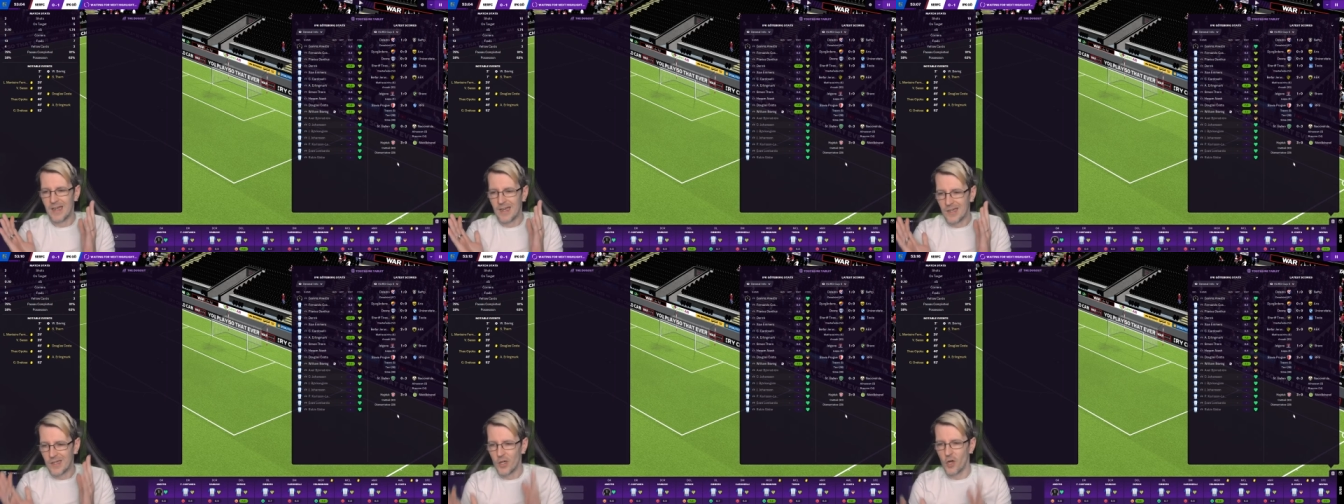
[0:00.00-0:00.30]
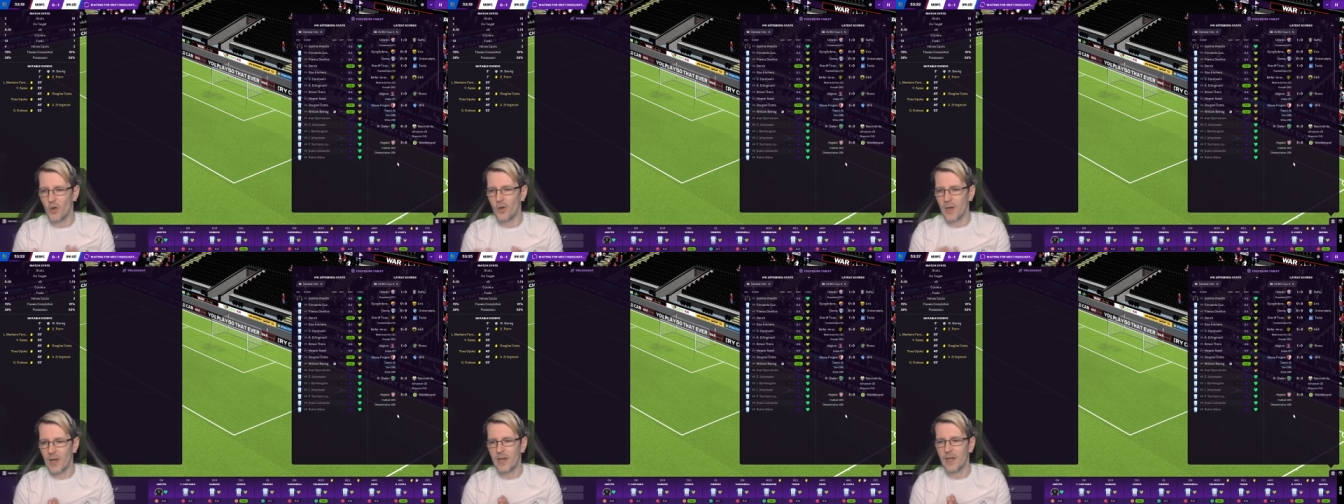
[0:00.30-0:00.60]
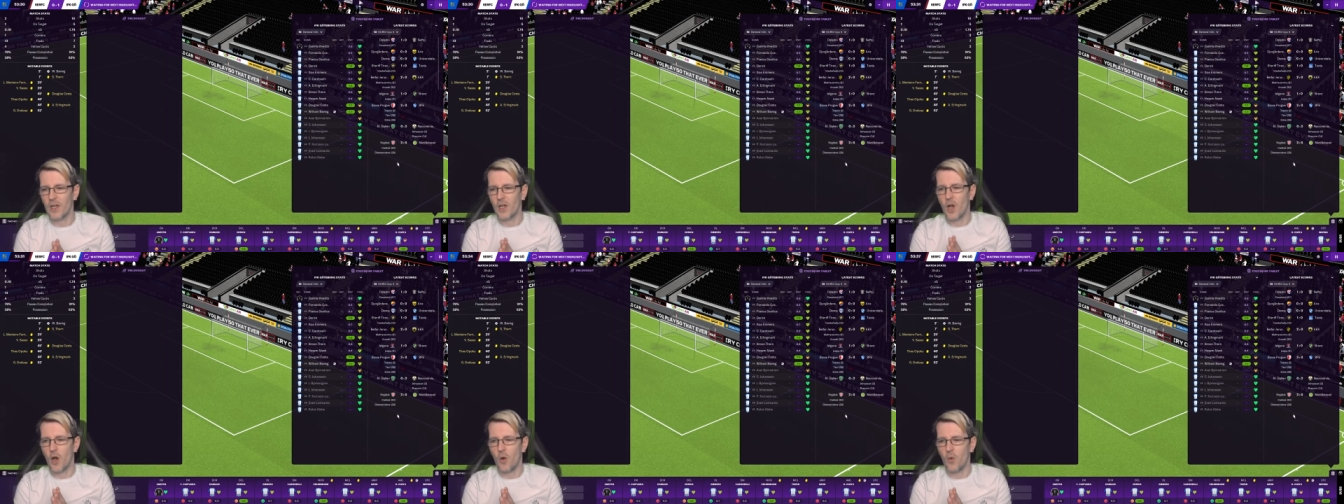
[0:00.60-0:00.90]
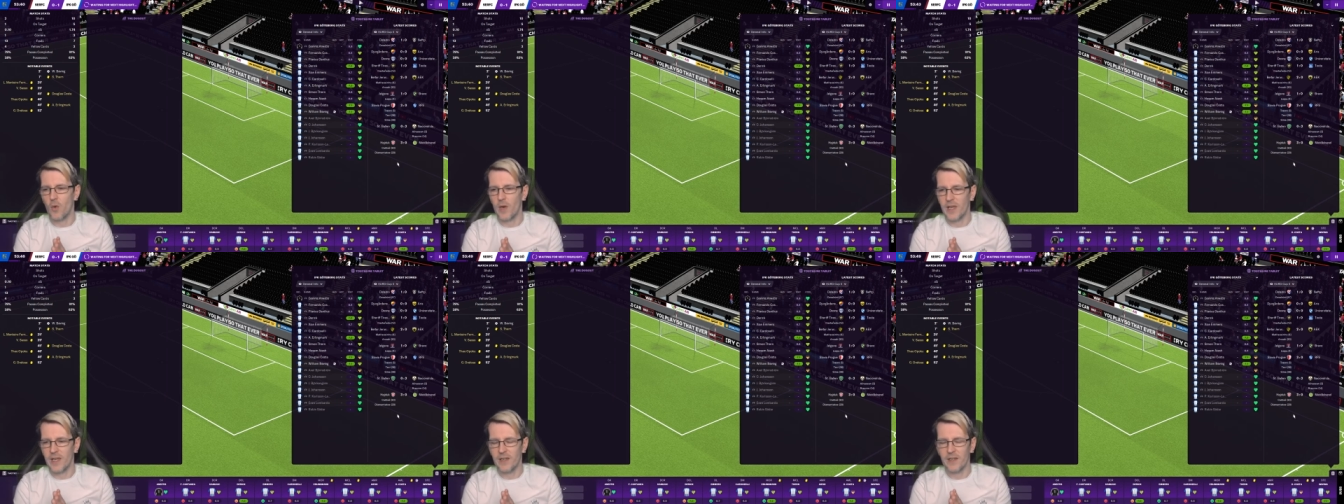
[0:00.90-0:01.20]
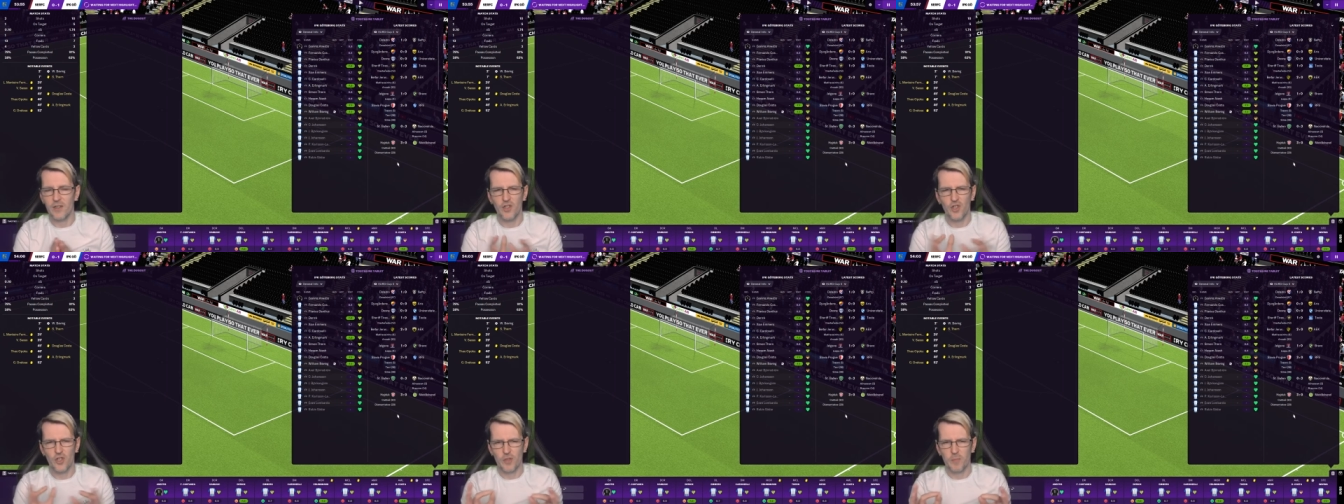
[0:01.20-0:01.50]
not let a goal in,
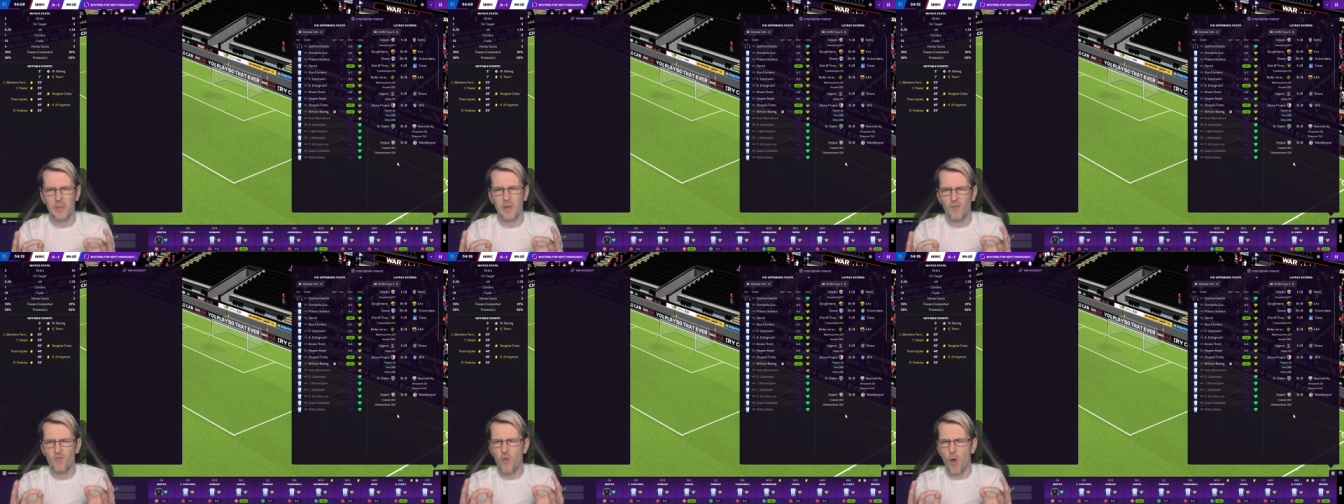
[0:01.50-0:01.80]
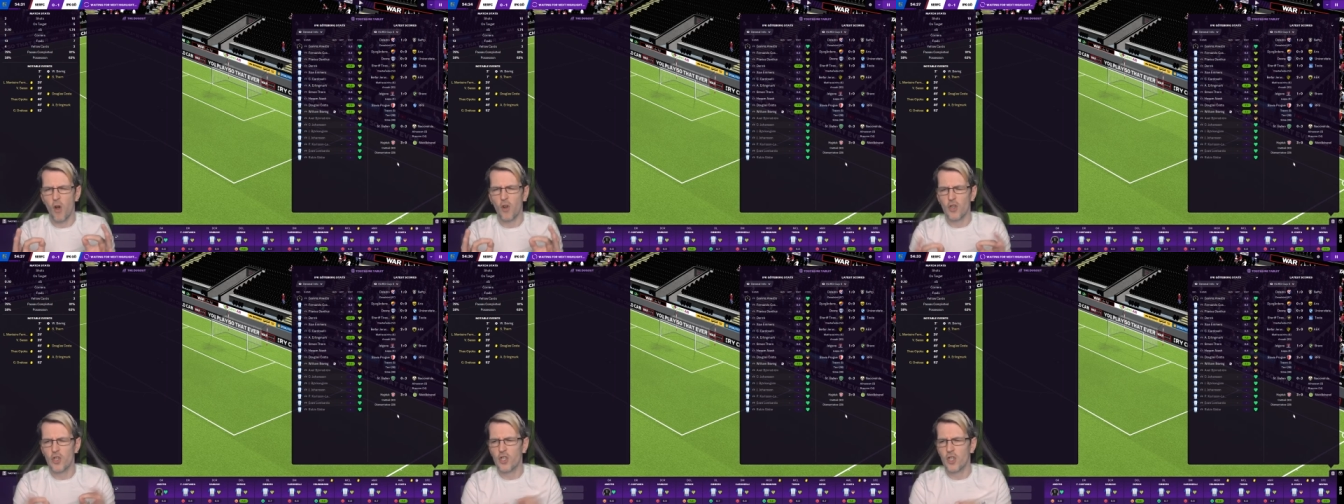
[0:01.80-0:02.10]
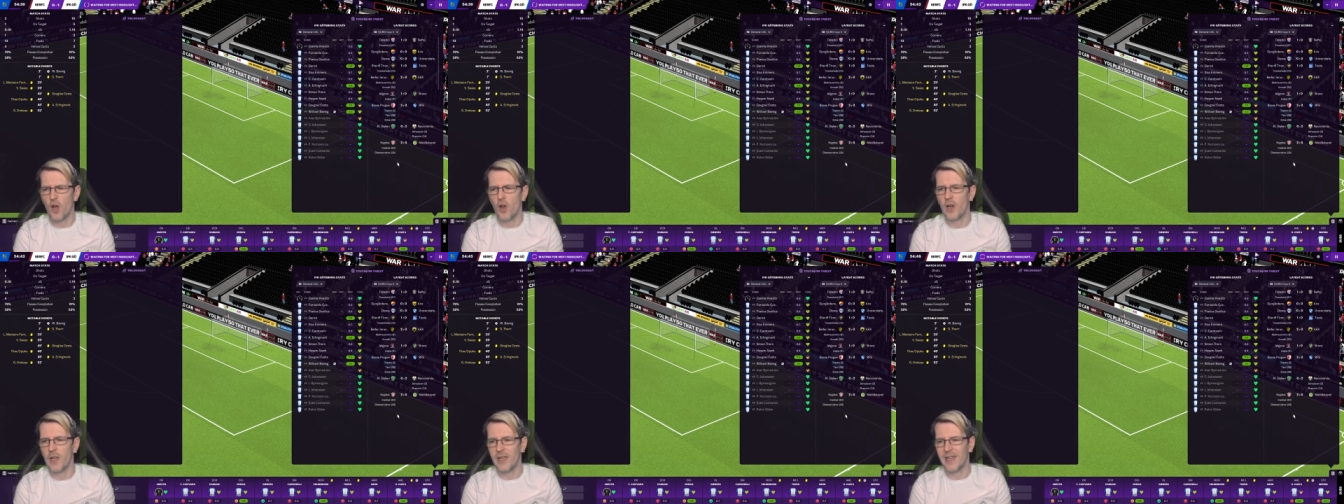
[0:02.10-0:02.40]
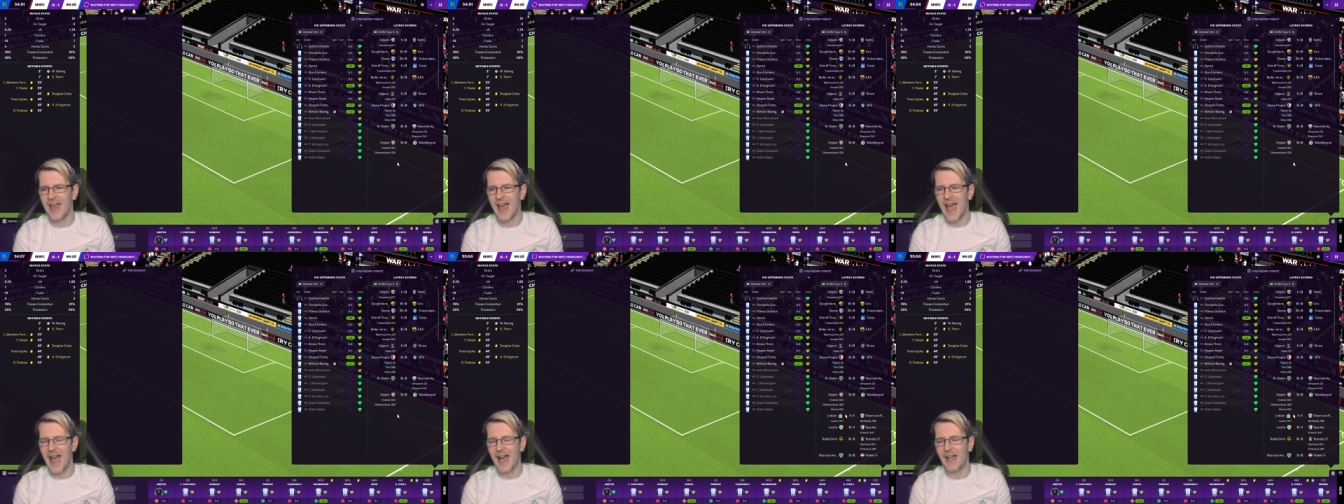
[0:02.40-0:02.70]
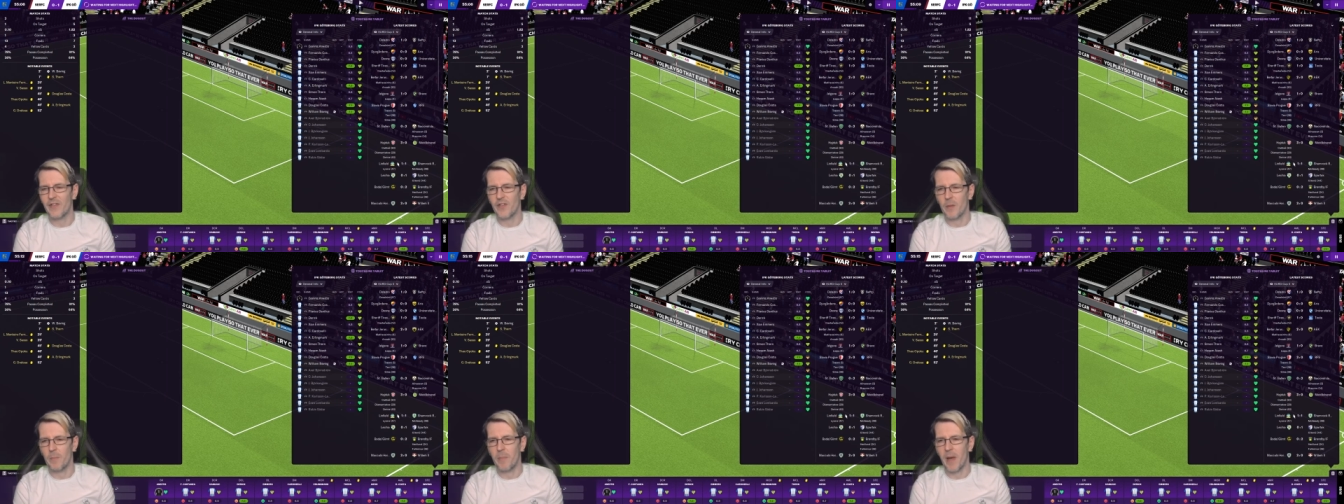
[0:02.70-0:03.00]
just be rock solid at
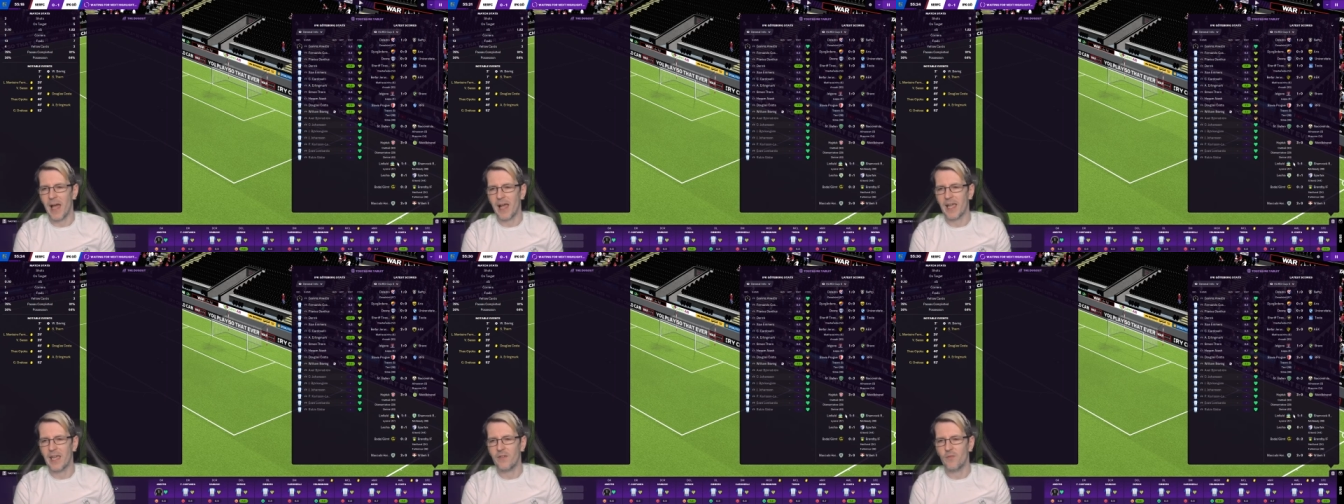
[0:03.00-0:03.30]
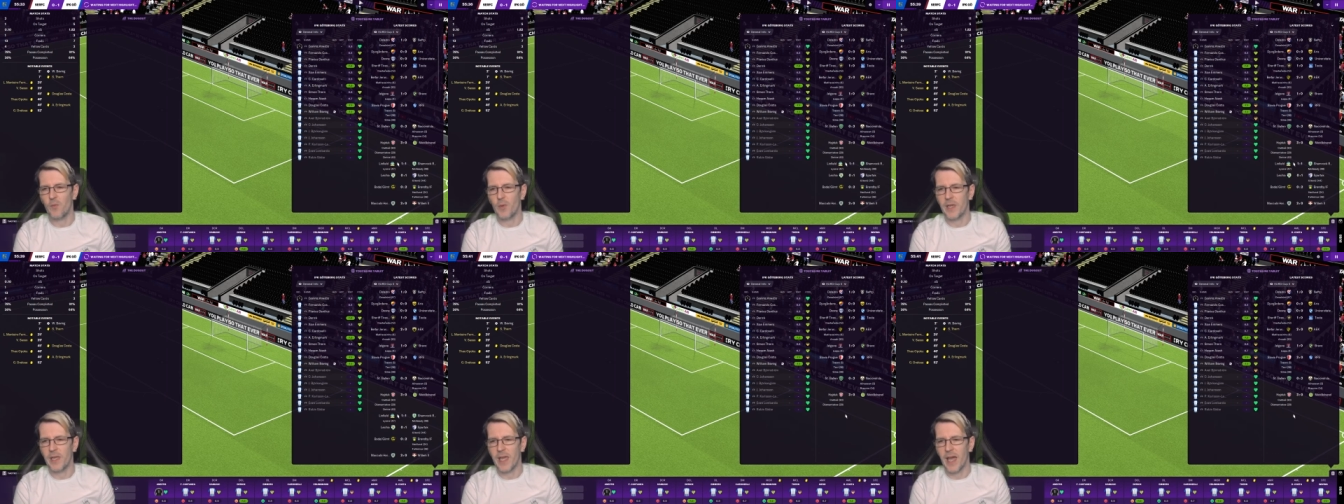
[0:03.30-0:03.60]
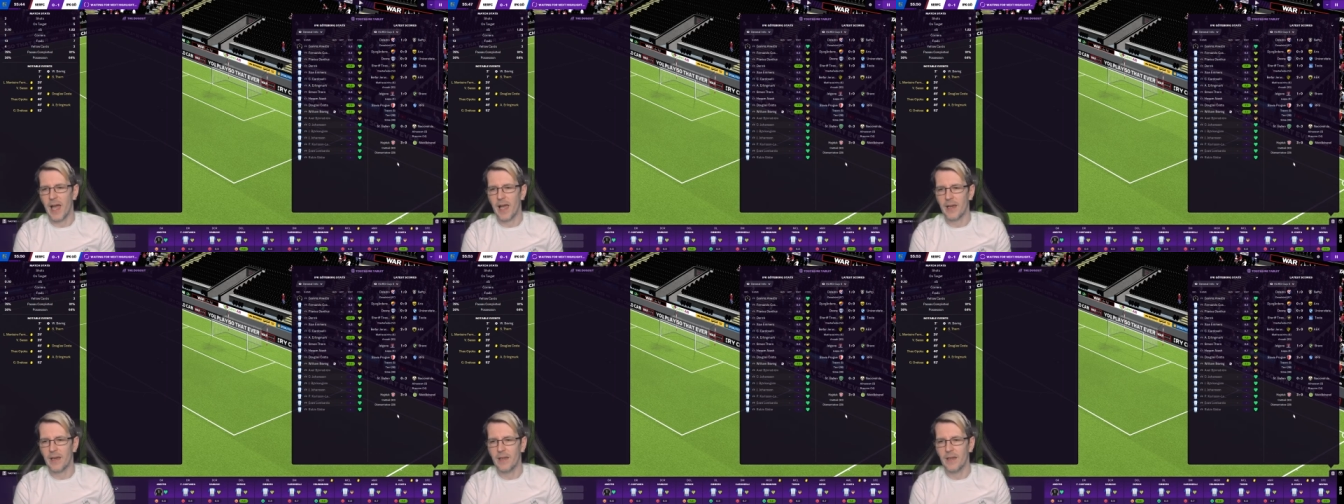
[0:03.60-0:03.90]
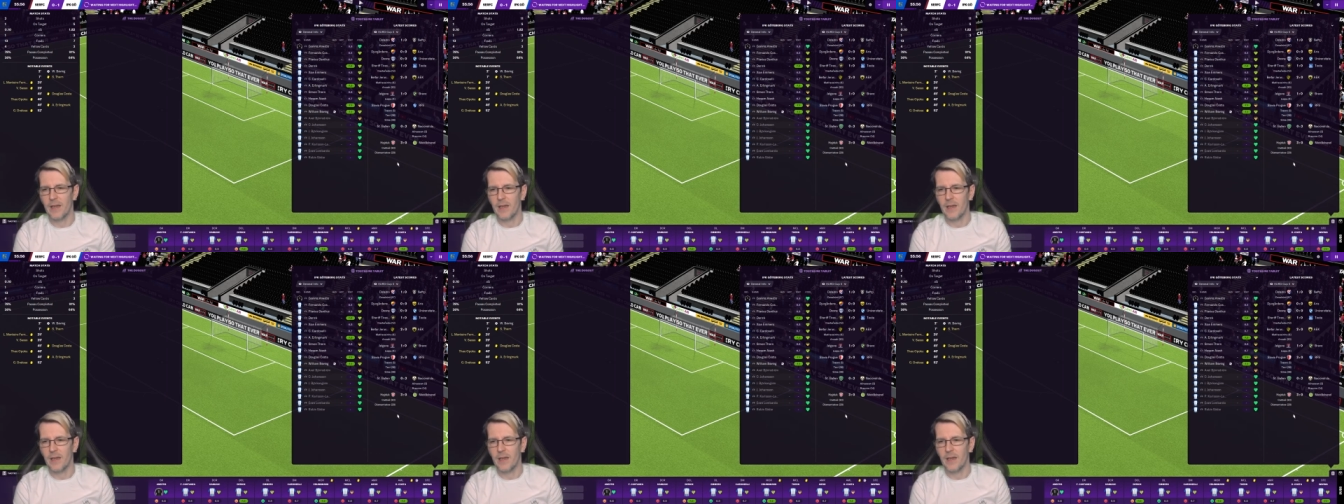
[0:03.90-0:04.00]
the back if we can.